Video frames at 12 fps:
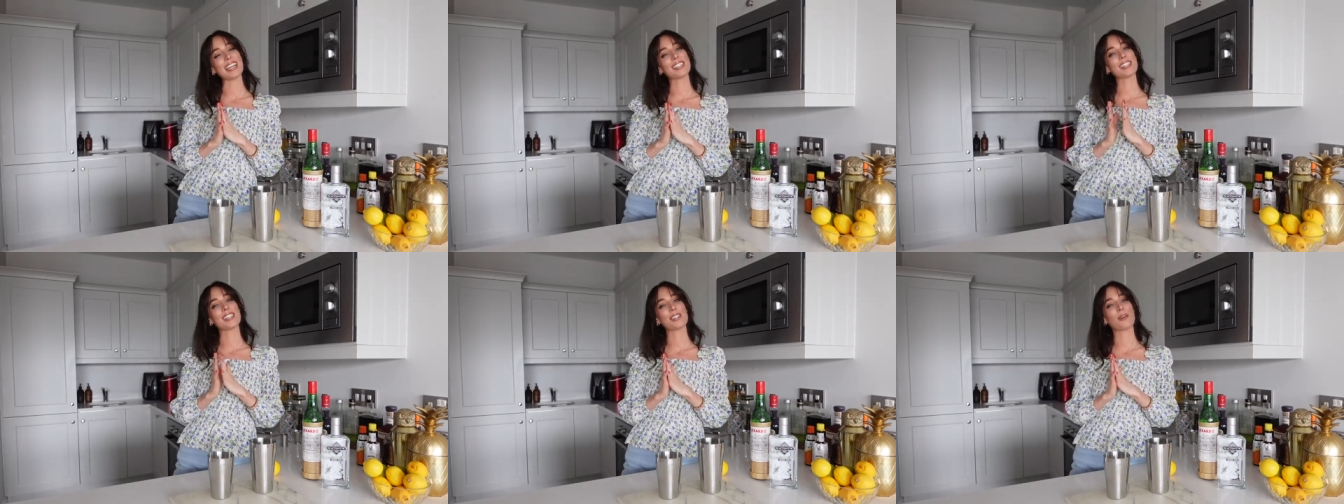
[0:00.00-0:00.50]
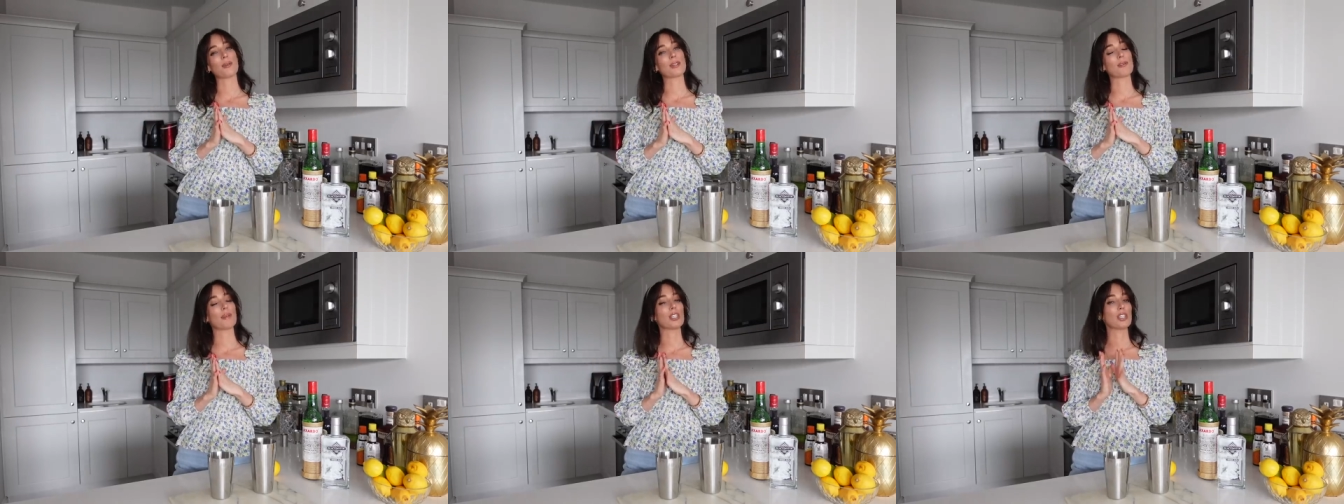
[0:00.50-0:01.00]
is this going
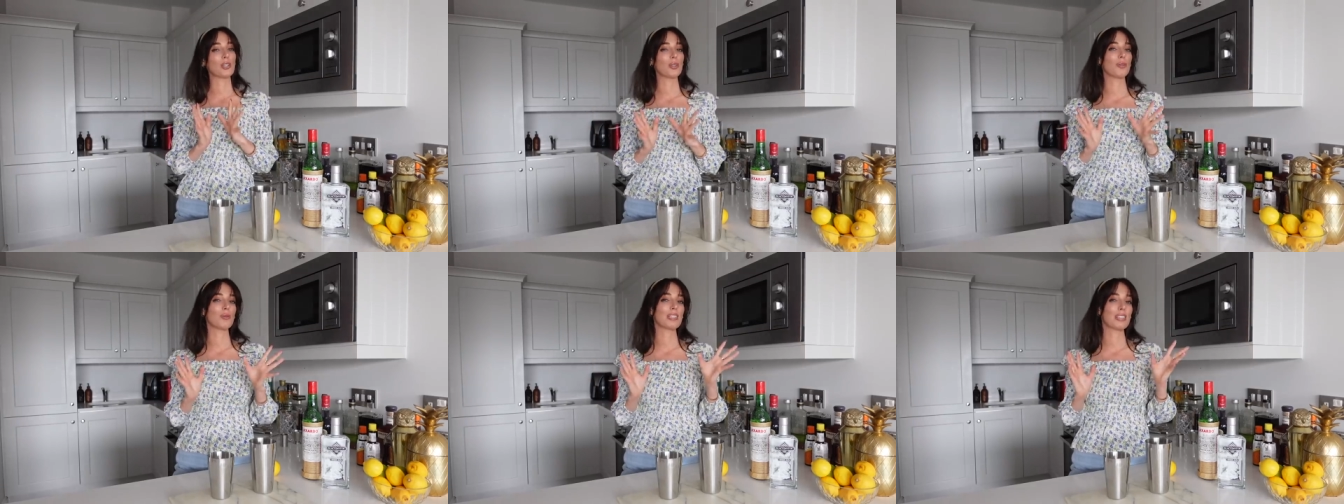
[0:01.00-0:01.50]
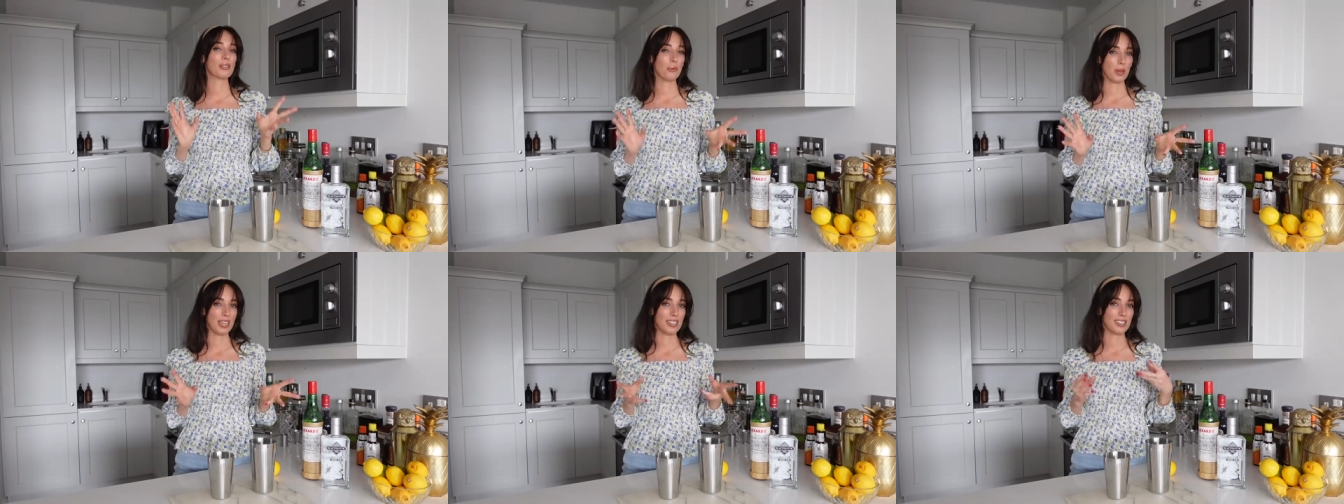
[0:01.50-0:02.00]
to be too
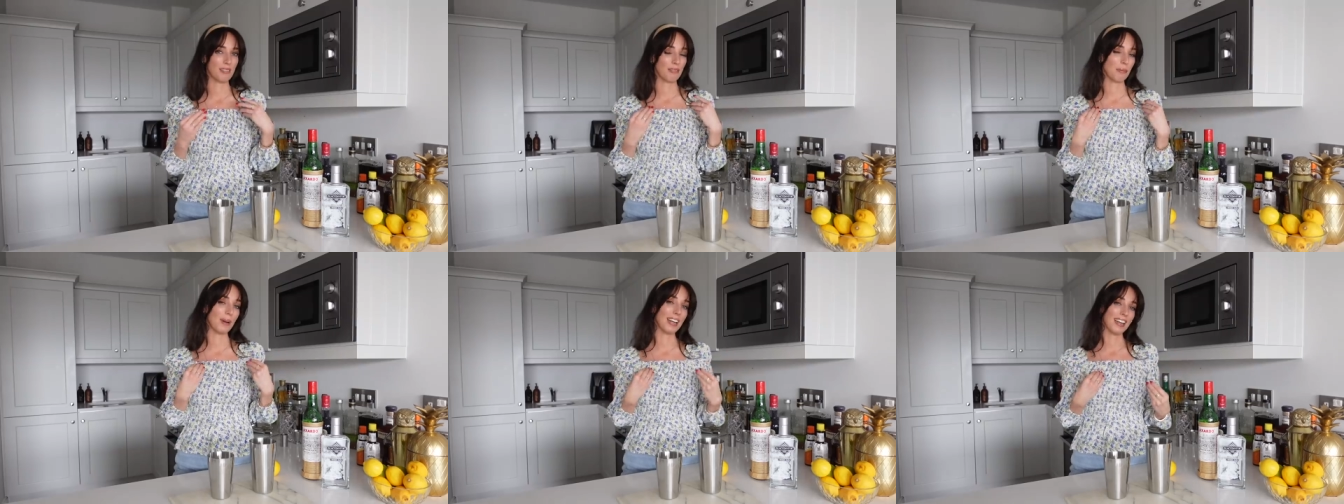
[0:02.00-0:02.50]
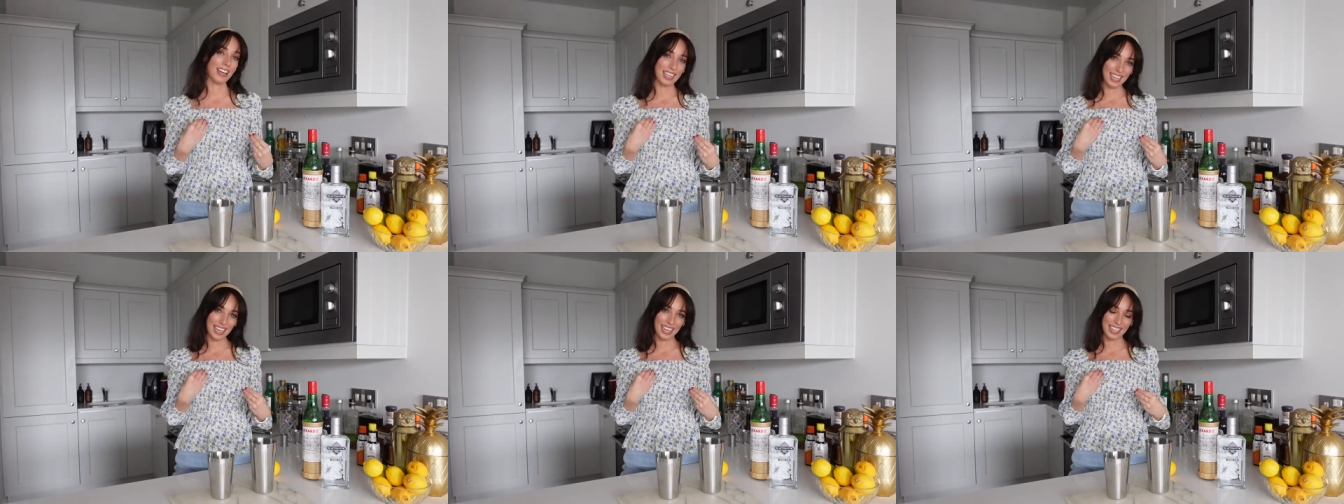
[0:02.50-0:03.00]
sweet for my
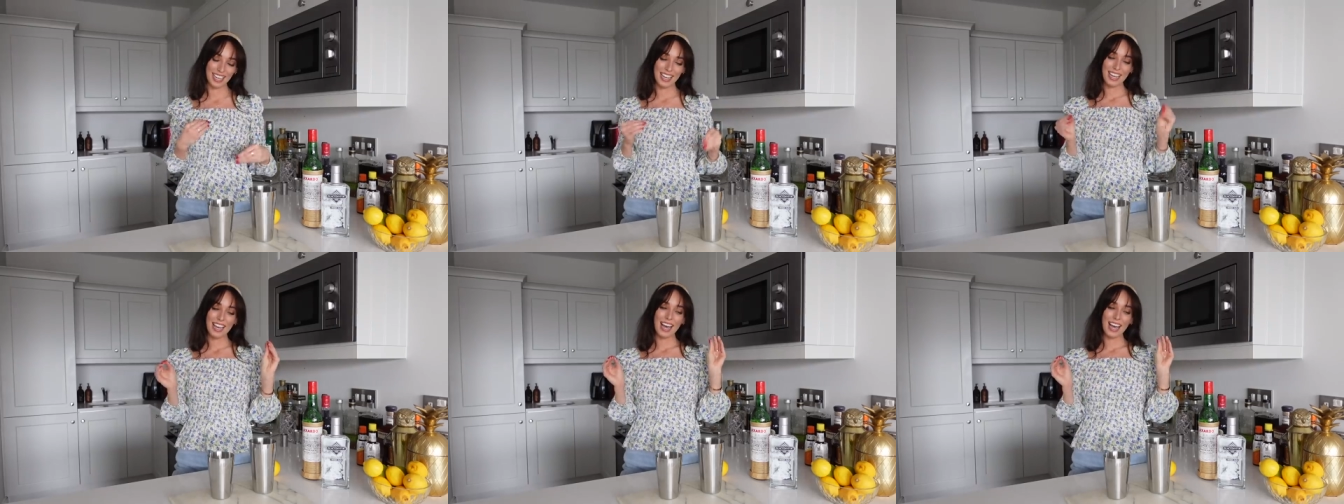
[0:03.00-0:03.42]
liking?